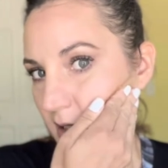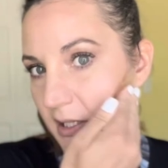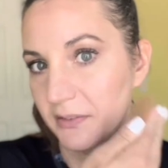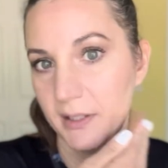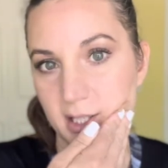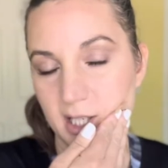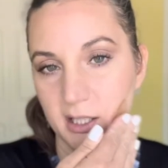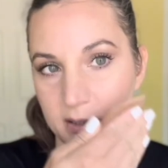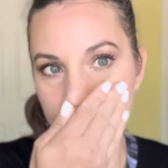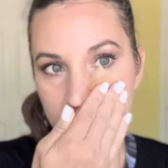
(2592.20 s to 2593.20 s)
Definitely not
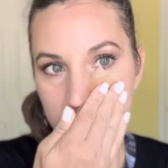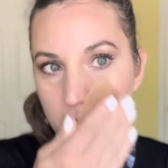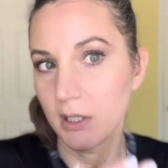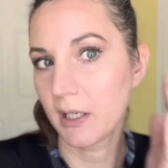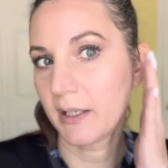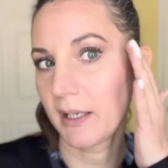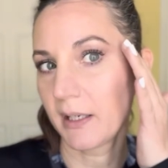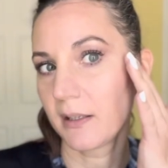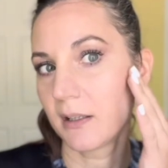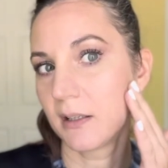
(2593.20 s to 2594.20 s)
as much. And
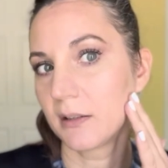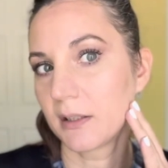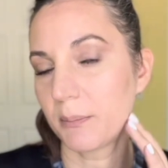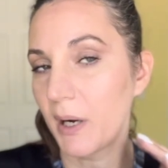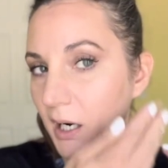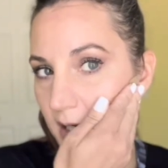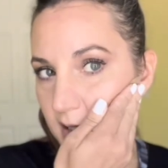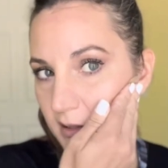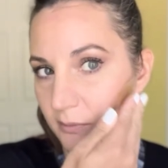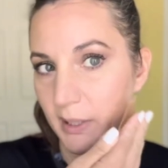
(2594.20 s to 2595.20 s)
then the parts
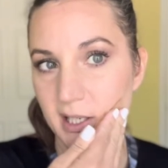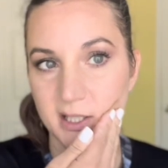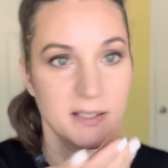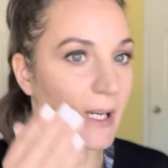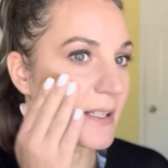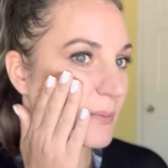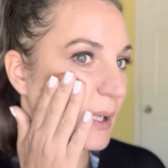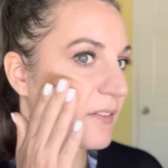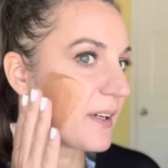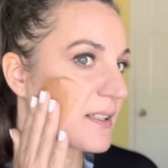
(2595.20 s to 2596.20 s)
of the sides of my
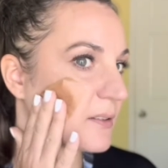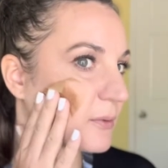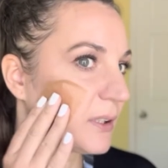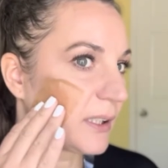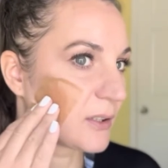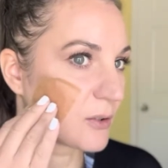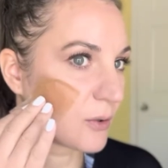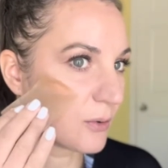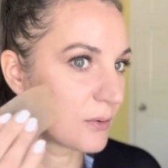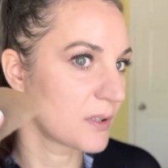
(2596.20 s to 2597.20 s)
face really
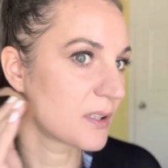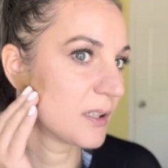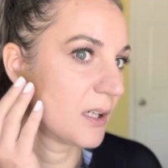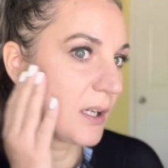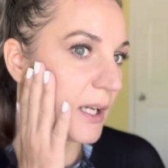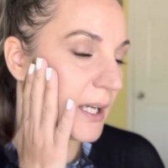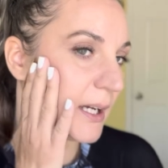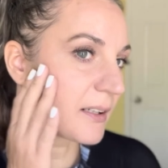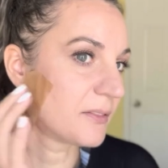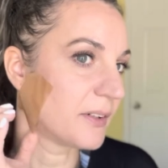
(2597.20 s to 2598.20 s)
don't
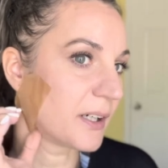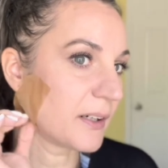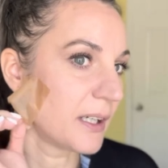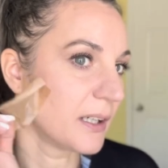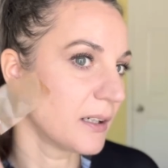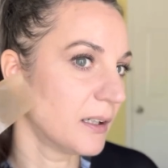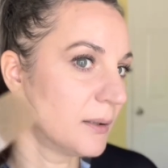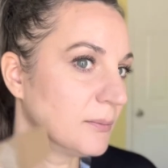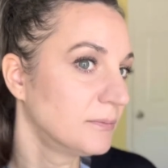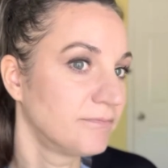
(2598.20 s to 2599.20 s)
act very
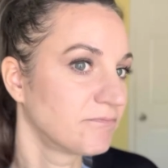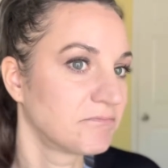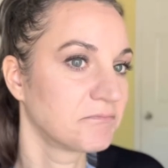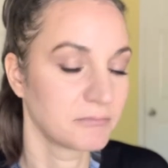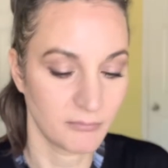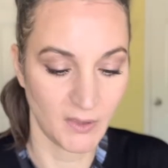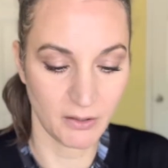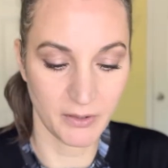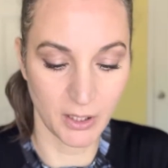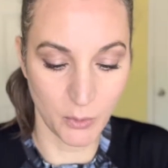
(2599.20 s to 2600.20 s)

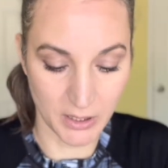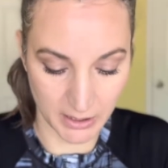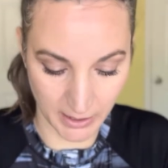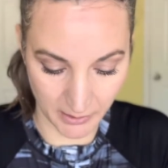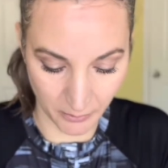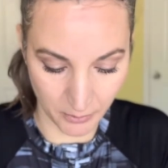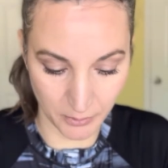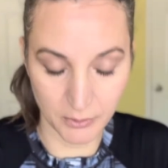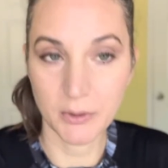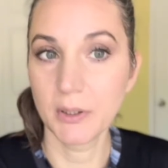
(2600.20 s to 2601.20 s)
very oily at
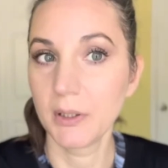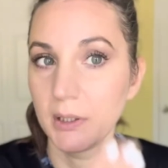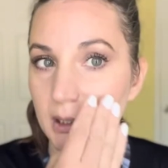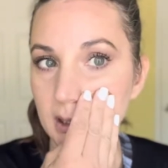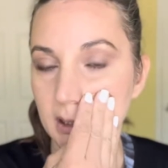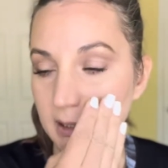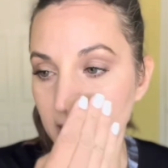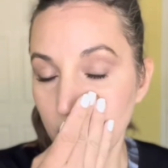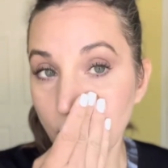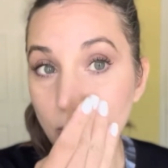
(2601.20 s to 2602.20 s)
all. They
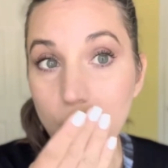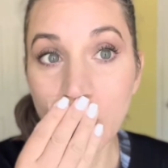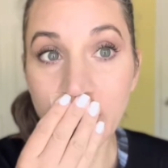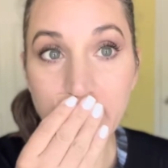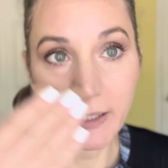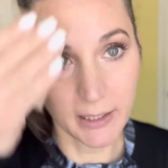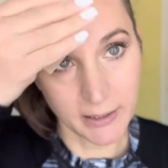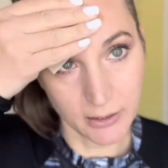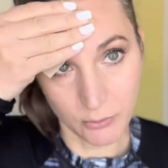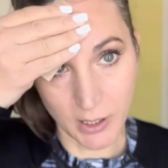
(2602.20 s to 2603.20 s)
don't look oily, and
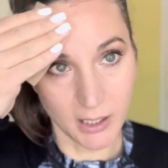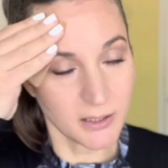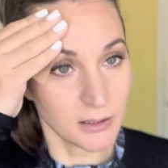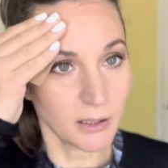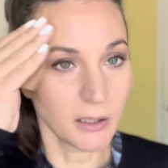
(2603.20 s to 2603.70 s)
they do not